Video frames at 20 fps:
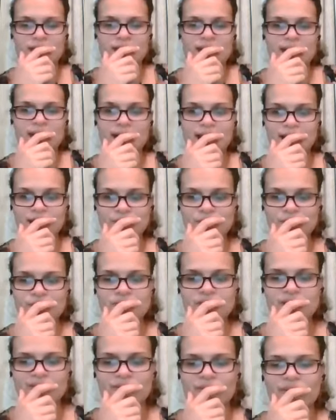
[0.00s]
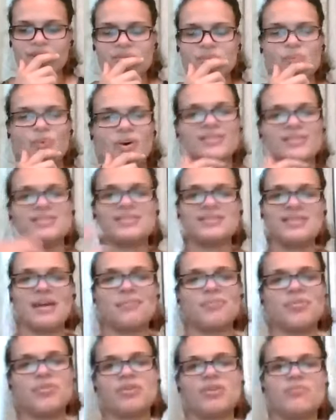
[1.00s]
And ask yourself what is one
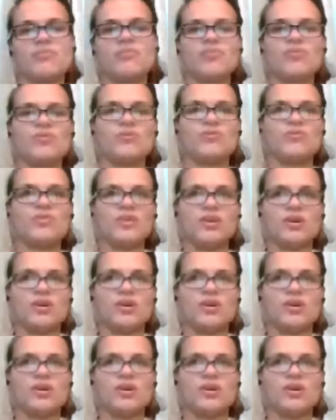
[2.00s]
step you can move